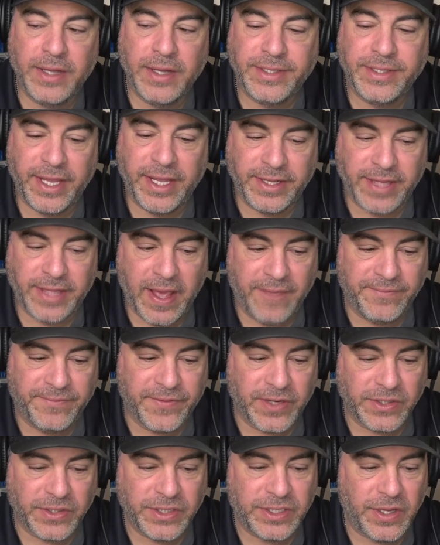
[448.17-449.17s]
Take that
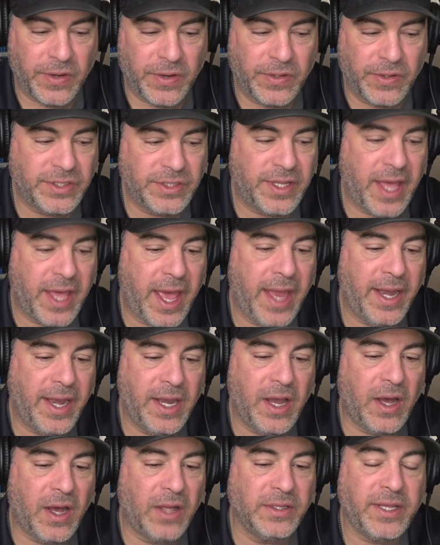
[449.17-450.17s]
first dose.
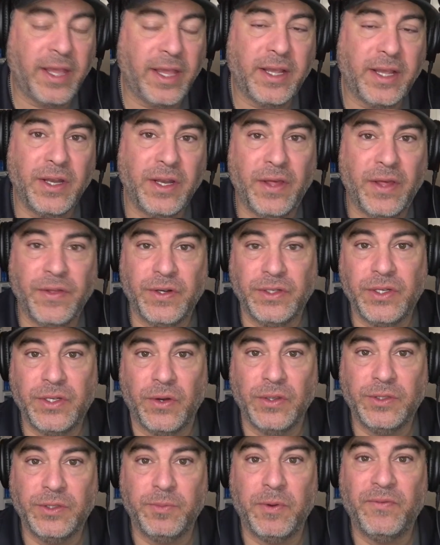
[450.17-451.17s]
Then I'll take another
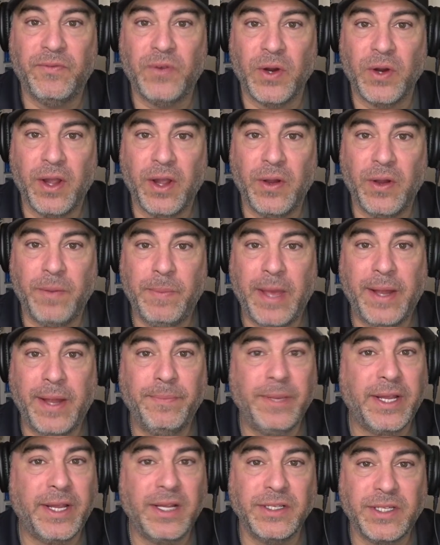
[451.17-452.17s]
dose before I go to bed,
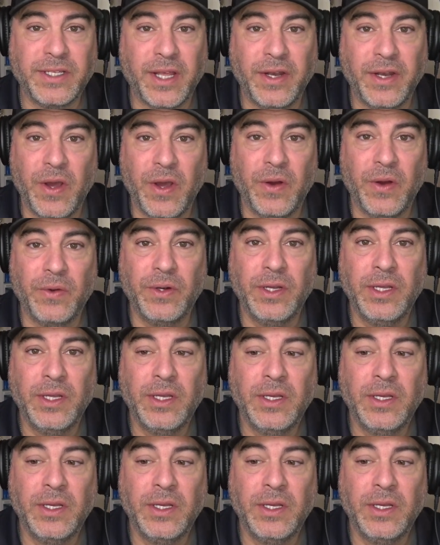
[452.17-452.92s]
because I know